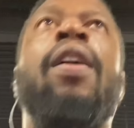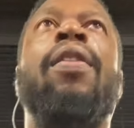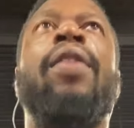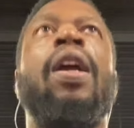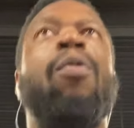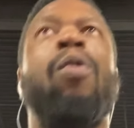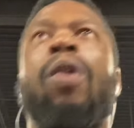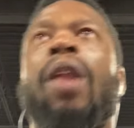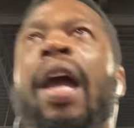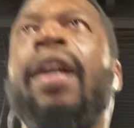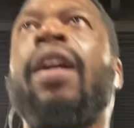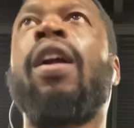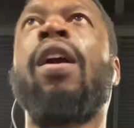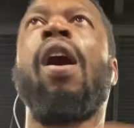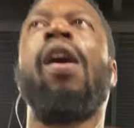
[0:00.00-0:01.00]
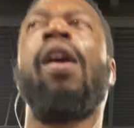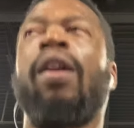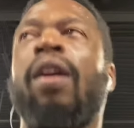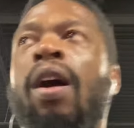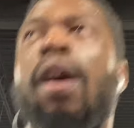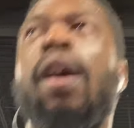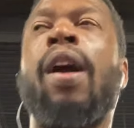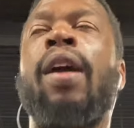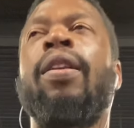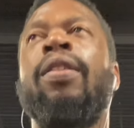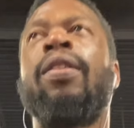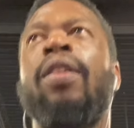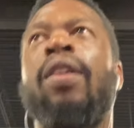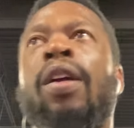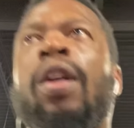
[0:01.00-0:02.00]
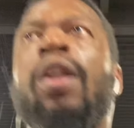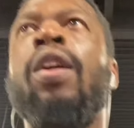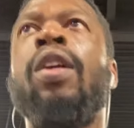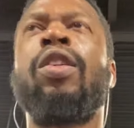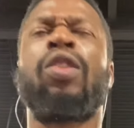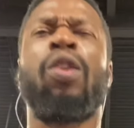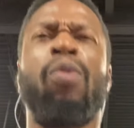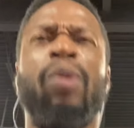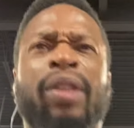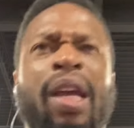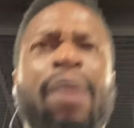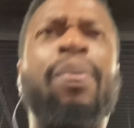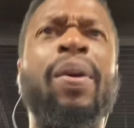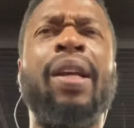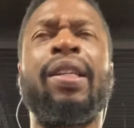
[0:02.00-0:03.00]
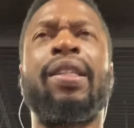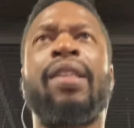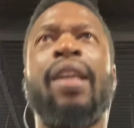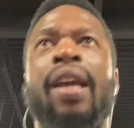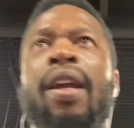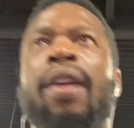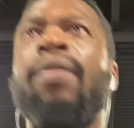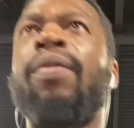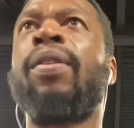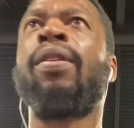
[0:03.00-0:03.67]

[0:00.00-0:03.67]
They were like gone, gone. So with that being said,